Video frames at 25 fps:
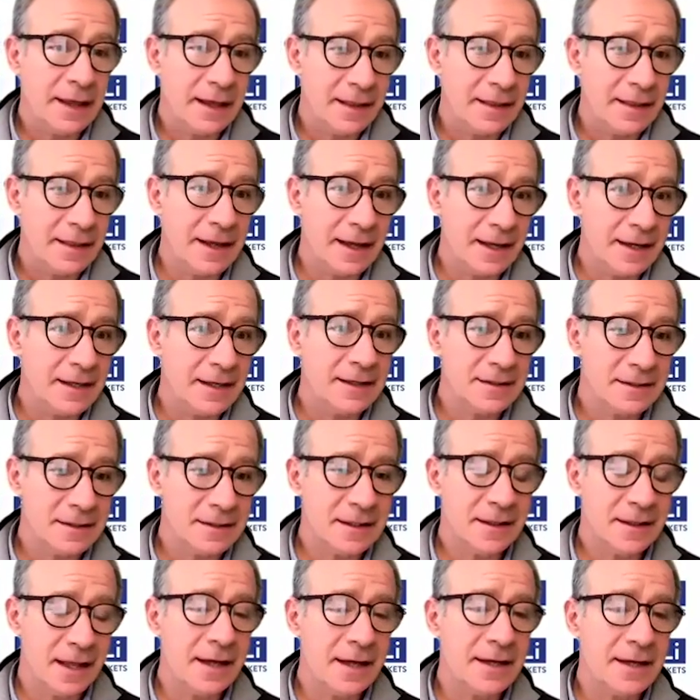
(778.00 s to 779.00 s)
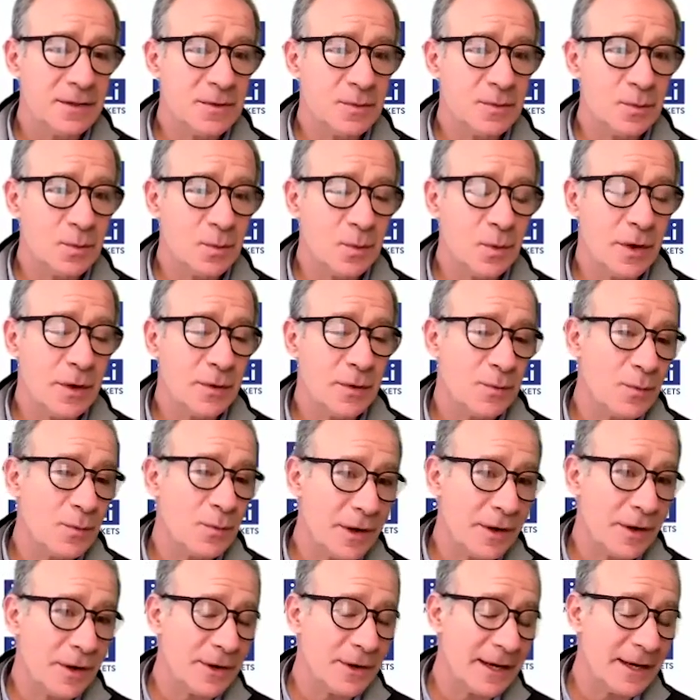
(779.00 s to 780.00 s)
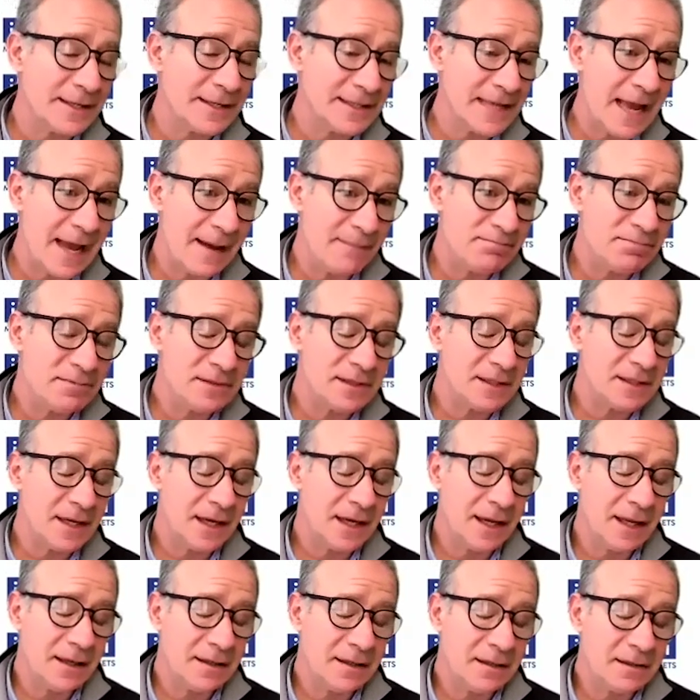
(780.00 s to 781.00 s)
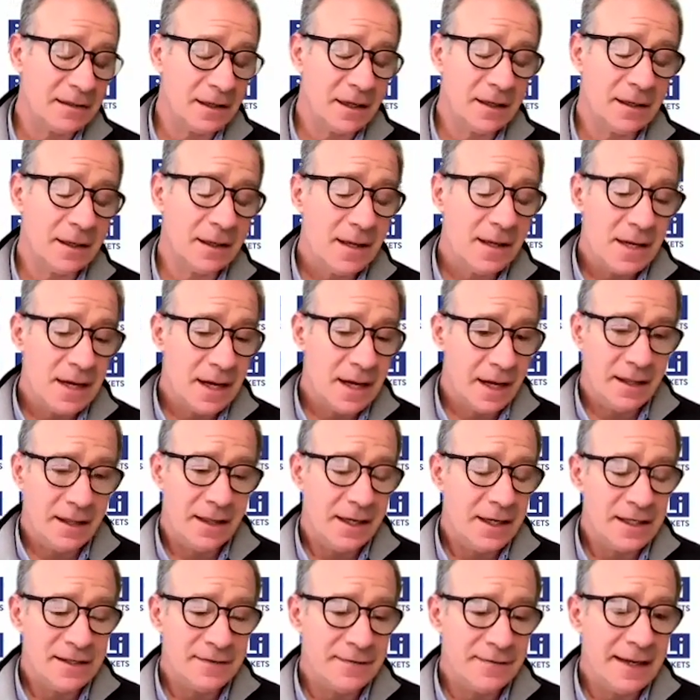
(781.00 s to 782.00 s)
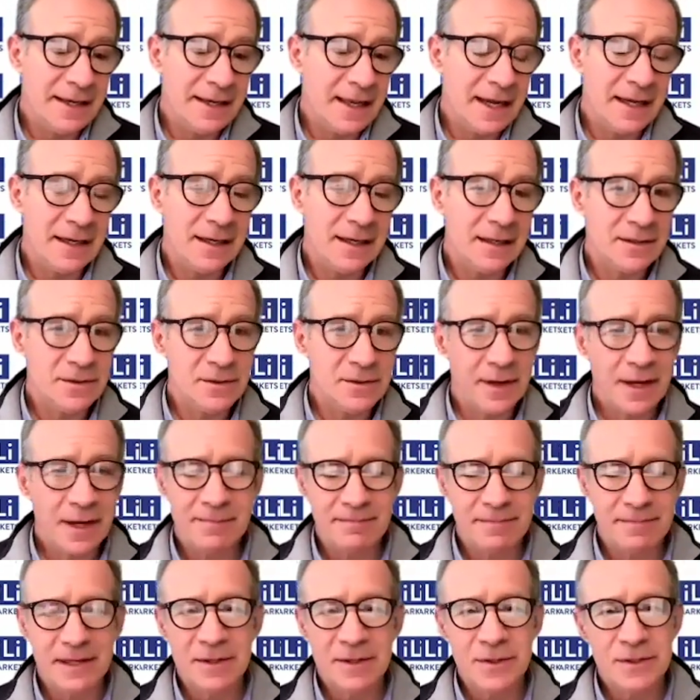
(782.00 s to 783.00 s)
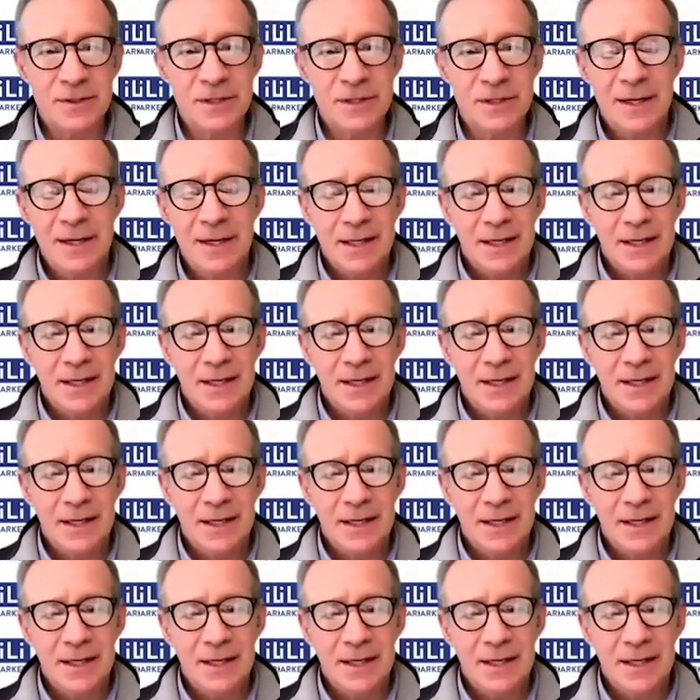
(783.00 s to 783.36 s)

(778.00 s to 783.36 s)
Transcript: That is what has happened, and I think it's very likely to happen, because